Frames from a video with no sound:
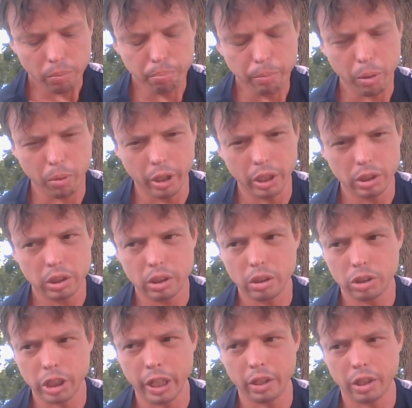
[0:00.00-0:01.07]
memories.
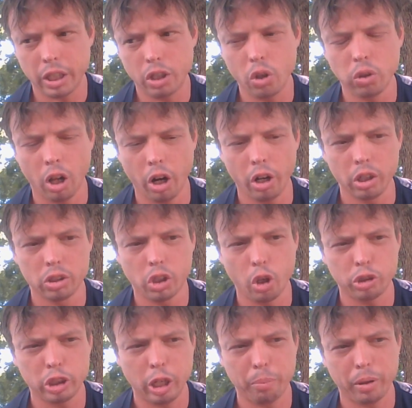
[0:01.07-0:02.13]
You learn two
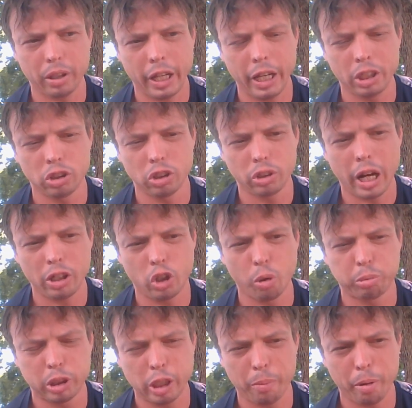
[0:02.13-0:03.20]
separate things. You got two
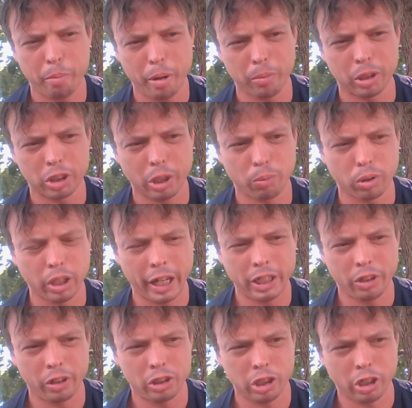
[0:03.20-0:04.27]
separate memories that relate
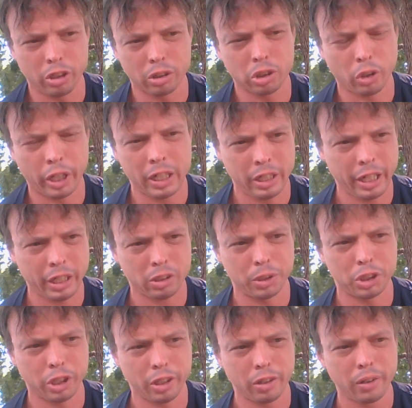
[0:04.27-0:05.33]
to each other, so they connect to
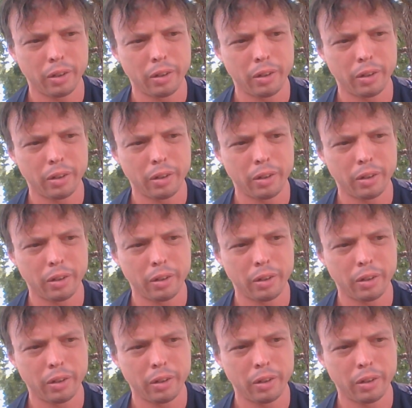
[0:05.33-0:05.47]
each other.